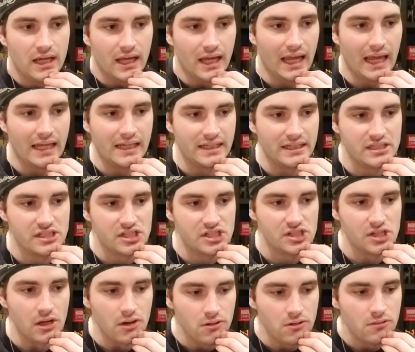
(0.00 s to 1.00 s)
And it's
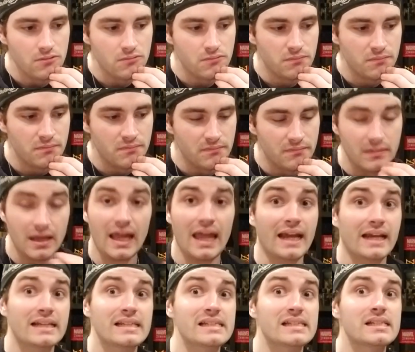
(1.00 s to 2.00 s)
so
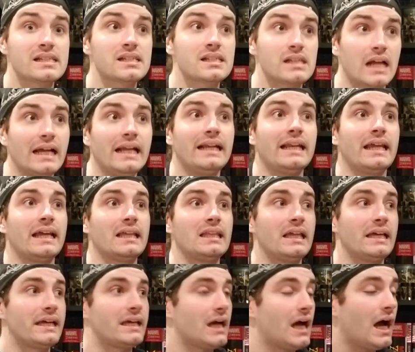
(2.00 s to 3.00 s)
exciting.
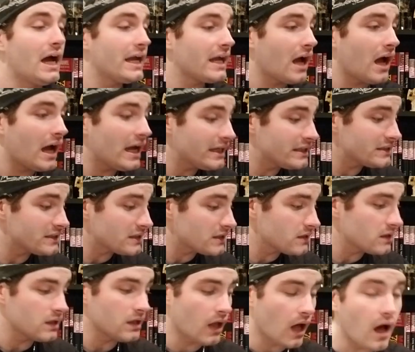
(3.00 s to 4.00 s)
Like, I
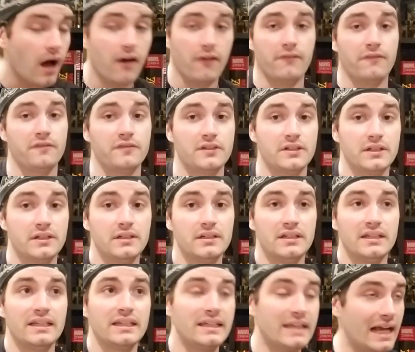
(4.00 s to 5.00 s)
loved
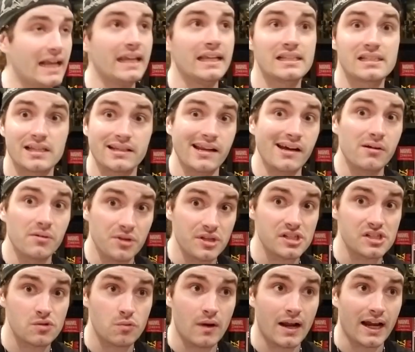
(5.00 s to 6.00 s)
getting to know
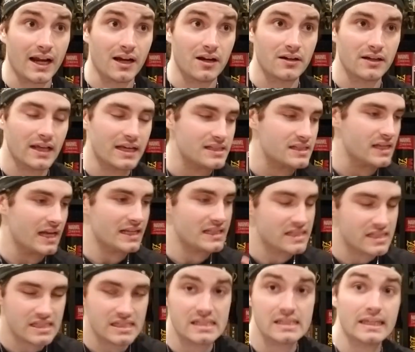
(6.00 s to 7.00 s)
this record. As
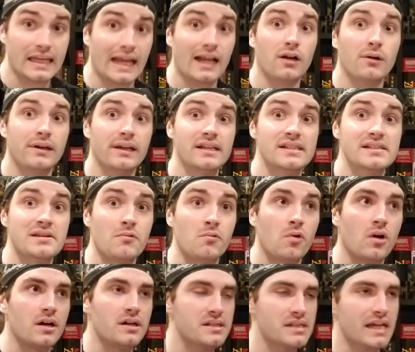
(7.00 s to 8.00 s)
scary as it
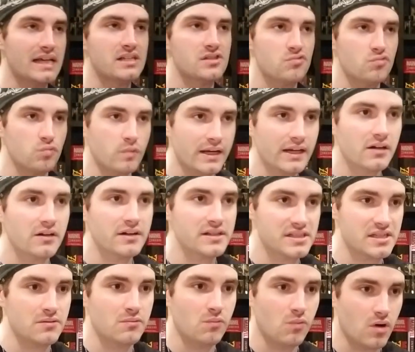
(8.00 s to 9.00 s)
was, as weird
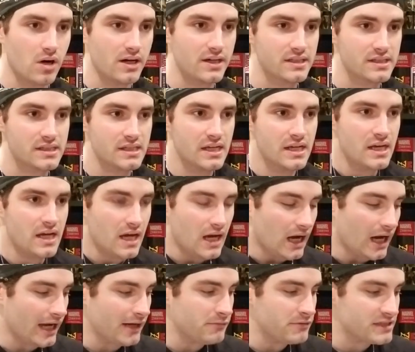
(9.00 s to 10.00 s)
as it was,
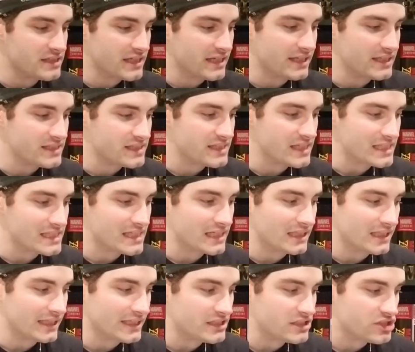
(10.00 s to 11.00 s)
I was
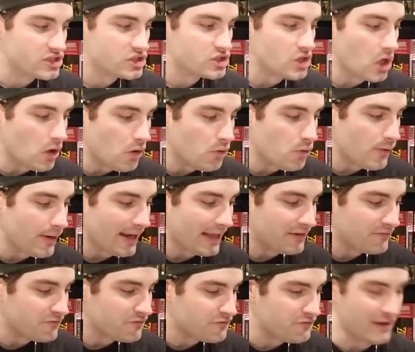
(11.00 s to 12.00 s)
consistently so
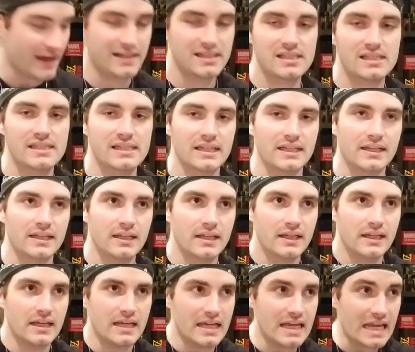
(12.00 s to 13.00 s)
invested
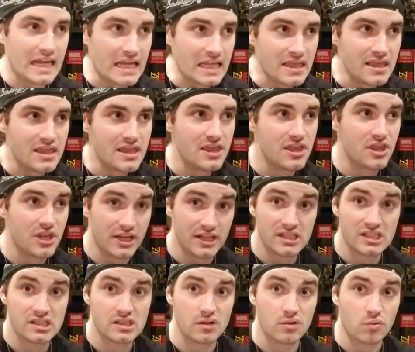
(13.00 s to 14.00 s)
in
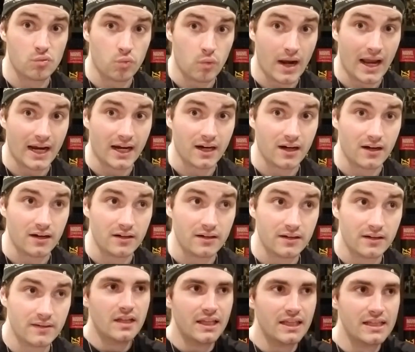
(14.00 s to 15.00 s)
this record.
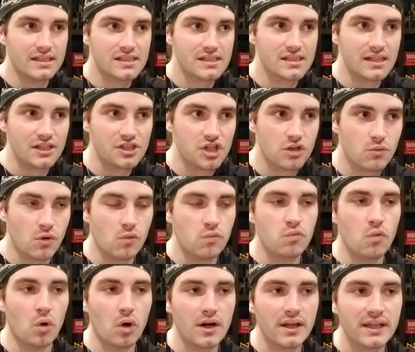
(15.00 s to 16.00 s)
It's such a
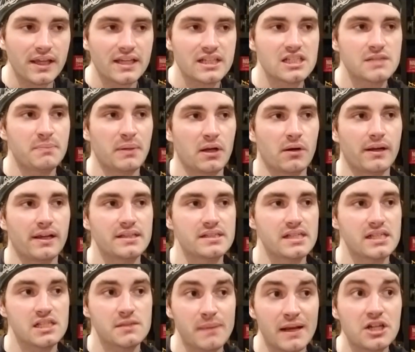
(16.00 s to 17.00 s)
rewarding experience,
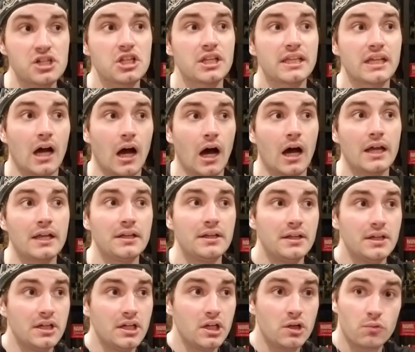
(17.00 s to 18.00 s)
especially on
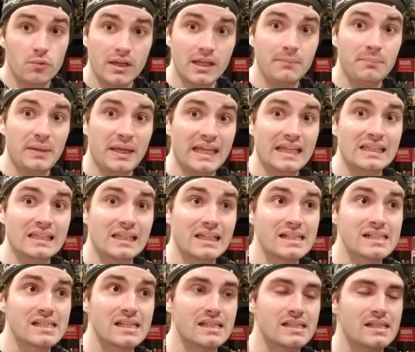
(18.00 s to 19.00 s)
repeat
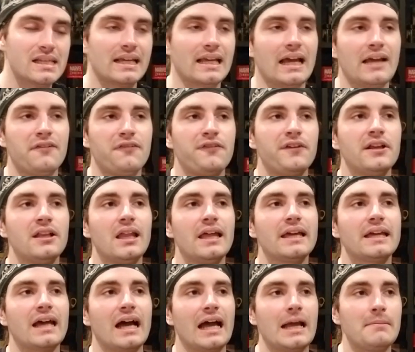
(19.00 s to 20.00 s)
listens. Like, I feel
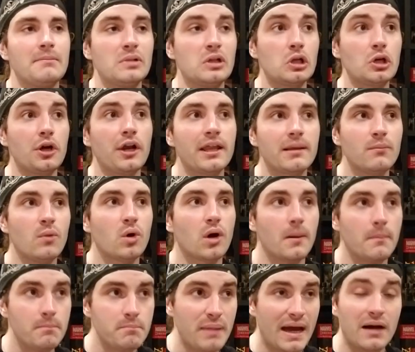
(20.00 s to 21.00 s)
like I'm learning more
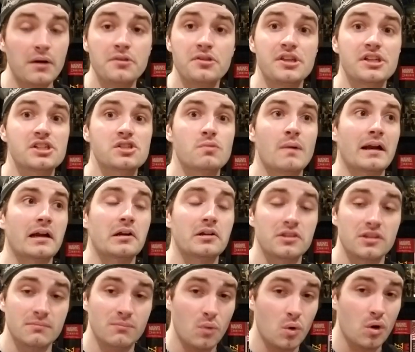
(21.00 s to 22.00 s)
about this
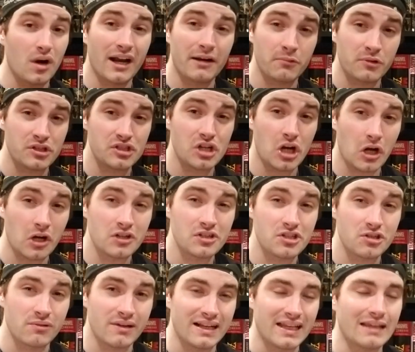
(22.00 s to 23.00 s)
record the more I return
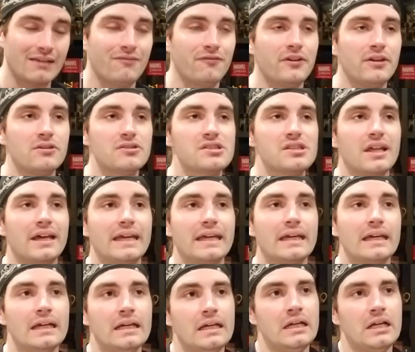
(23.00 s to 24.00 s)
to it. It feels
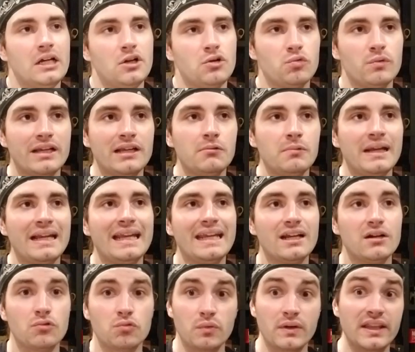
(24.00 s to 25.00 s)
like rereading
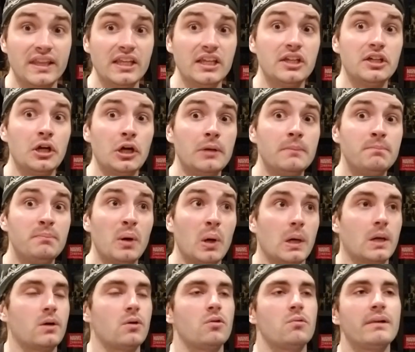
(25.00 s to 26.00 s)
a really good
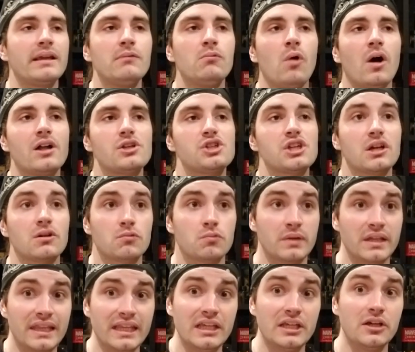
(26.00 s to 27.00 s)
book or rewatching a
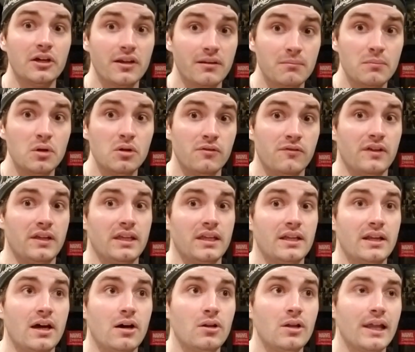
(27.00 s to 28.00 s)
really good movie, you
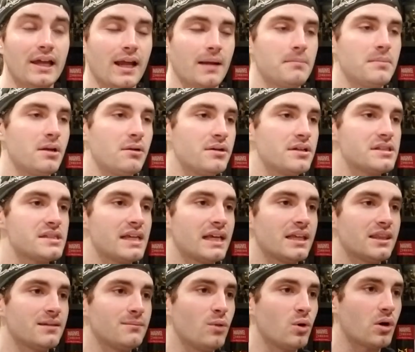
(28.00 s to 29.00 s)
know? Like, I'm
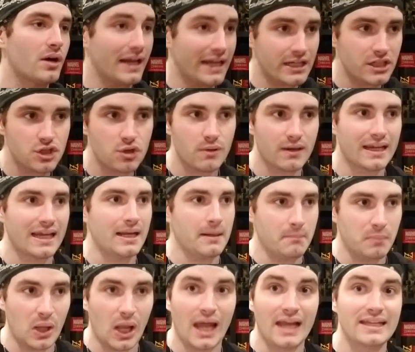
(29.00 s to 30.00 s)
noticing the more intricate
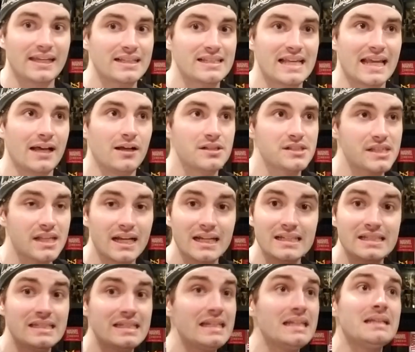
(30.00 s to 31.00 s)
plot details that I
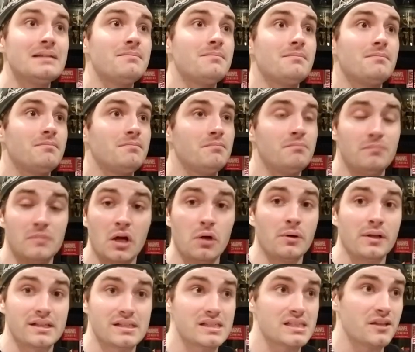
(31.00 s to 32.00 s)
didn't
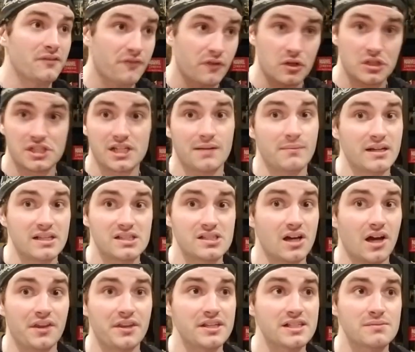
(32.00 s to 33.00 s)
notice the first time I
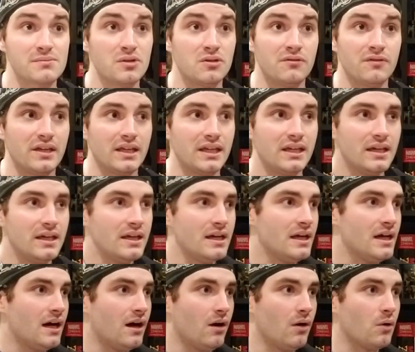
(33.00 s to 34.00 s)
saw this movie
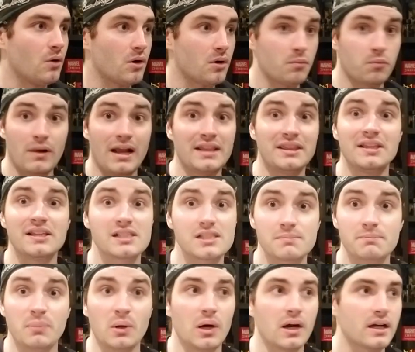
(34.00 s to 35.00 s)
or read this
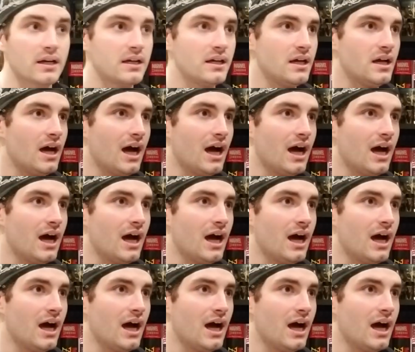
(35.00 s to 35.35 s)
book.